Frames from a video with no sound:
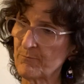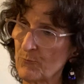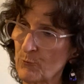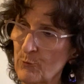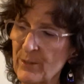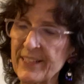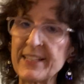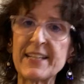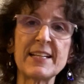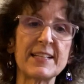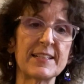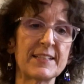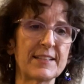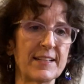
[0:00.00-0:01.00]
Read
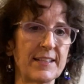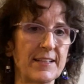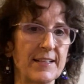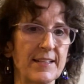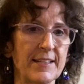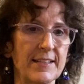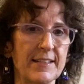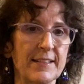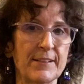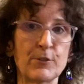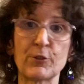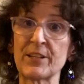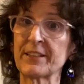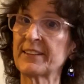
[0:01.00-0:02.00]
it,
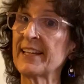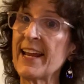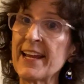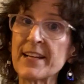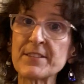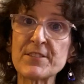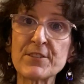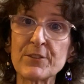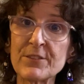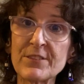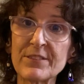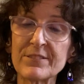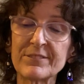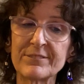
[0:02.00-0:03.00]
you'll get the
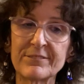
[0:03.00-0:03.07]
answers,